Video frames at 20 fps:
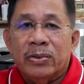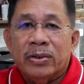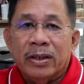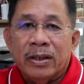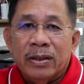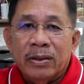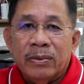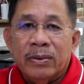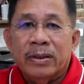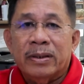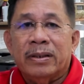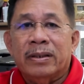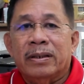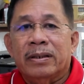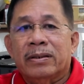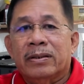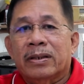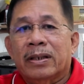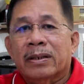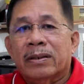
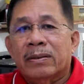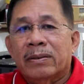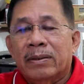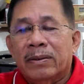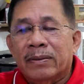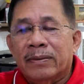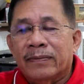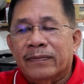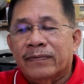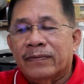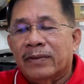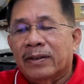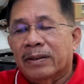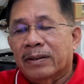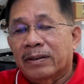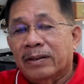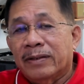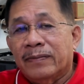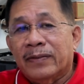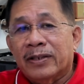security, check-off,
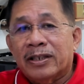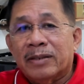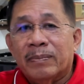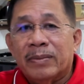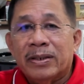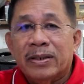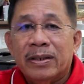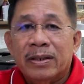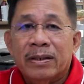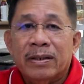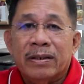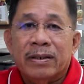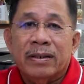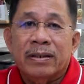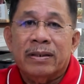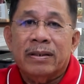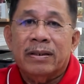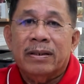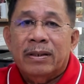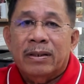grievance
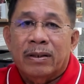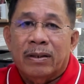machinery,